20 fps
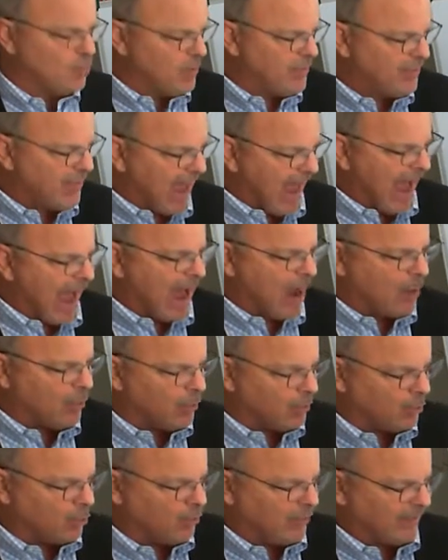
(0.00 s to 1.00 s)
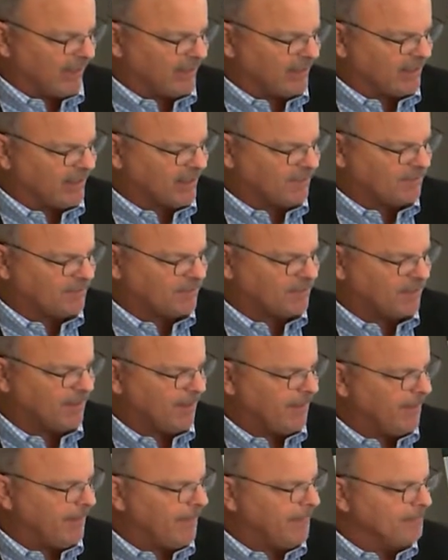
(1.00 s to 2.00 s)
with our weakness,
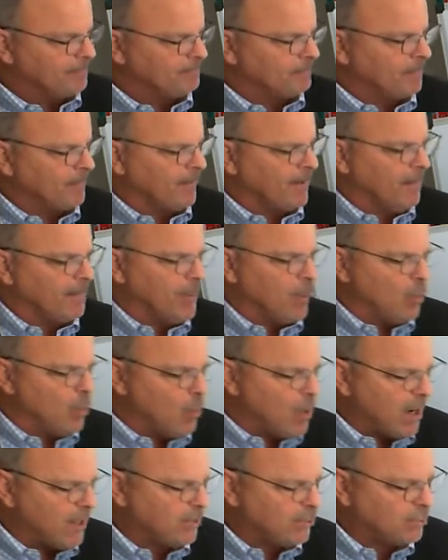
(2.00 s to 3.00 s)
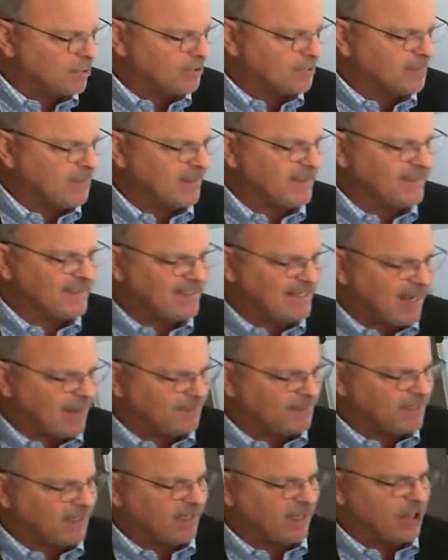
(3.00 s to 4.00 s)
but one who has been
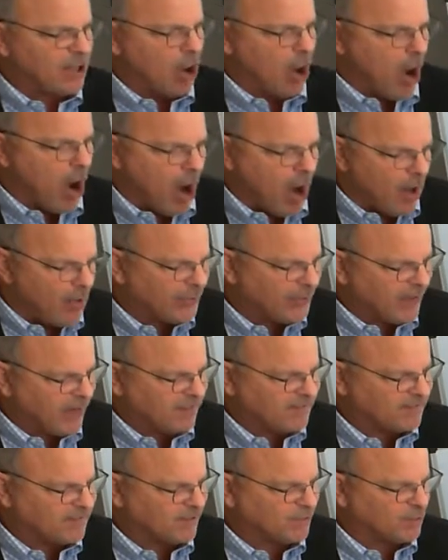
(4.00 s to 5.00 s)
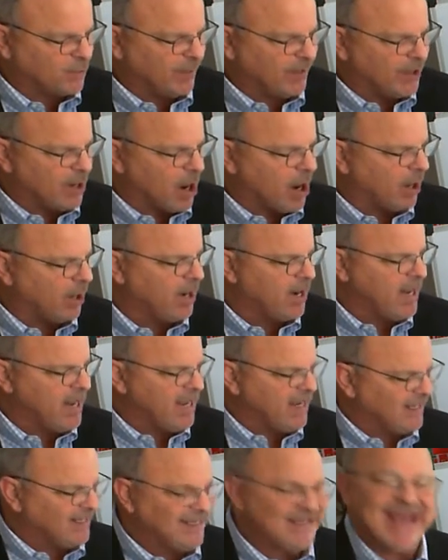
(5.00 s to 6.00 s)
tempted in all things as we are,
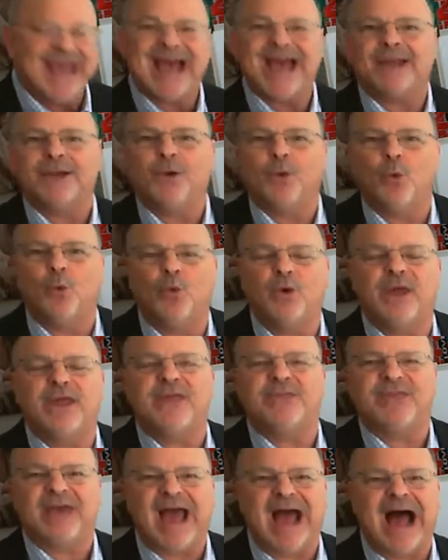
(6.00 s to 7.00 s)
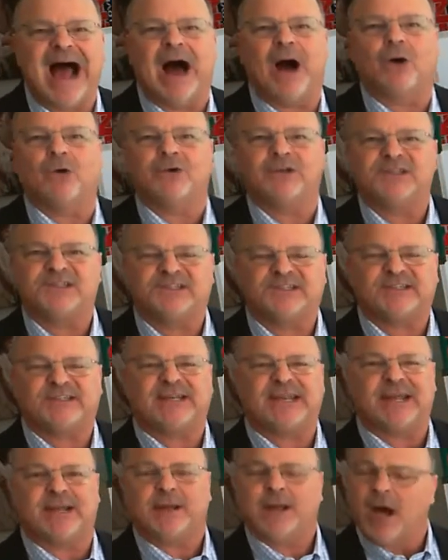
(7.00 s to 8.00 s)
yet without
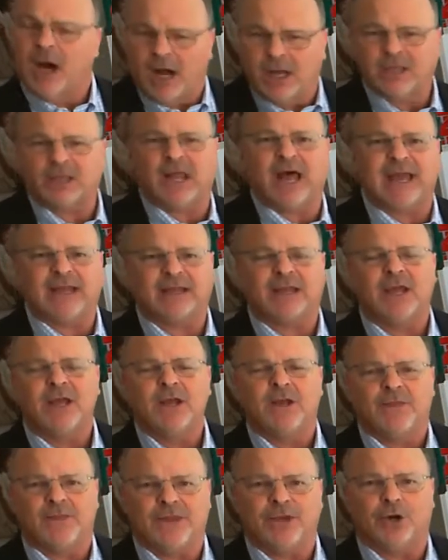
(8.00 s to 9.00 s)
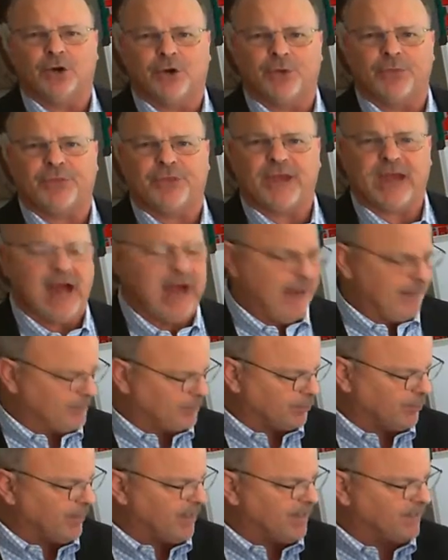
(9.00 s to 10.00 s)
sin, unlike the earthly high
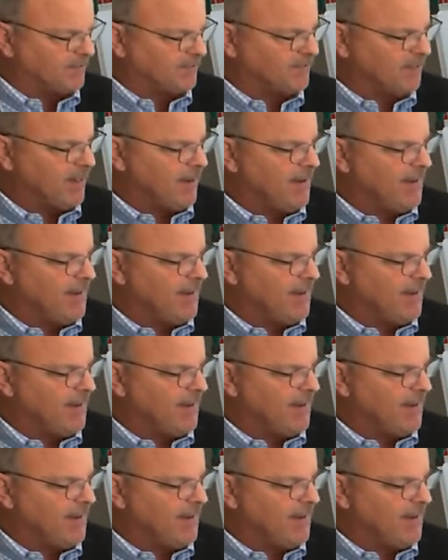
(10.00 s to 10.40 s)
priest.